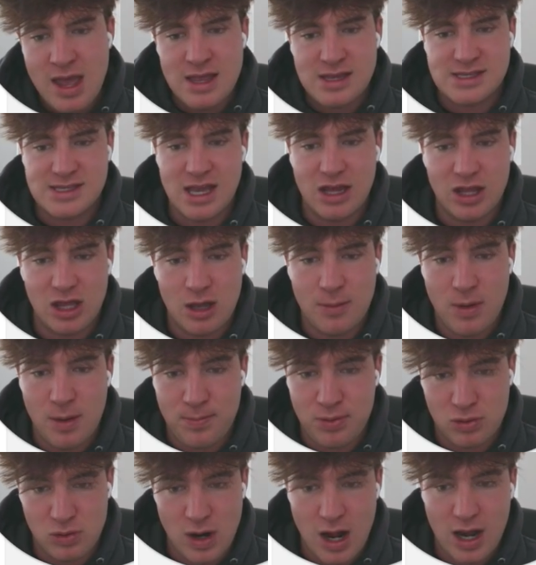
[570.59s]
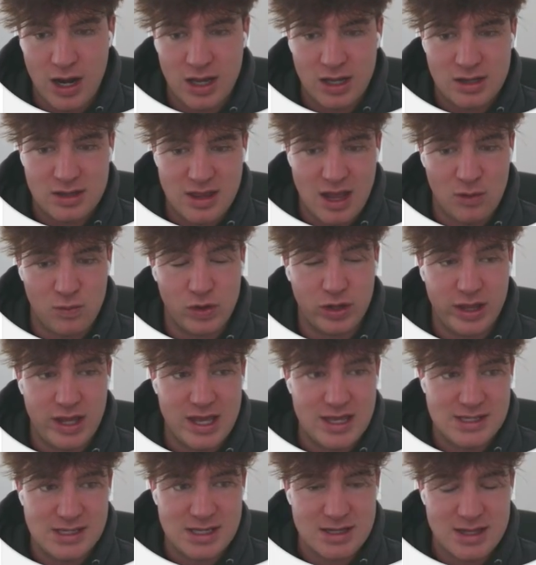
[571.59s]
selling them a product that really
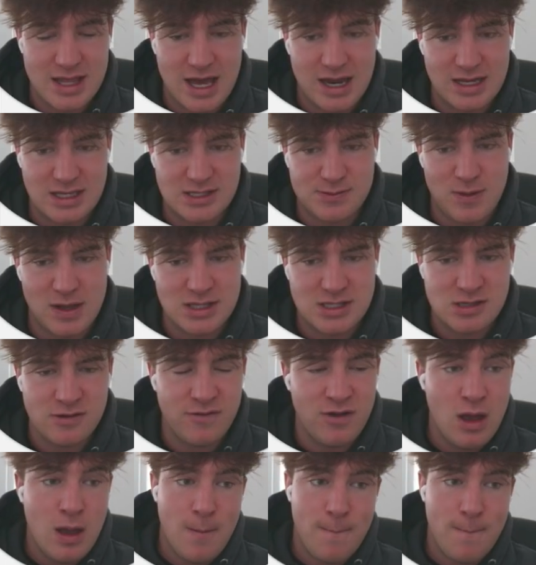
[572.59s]
isn't that expensive.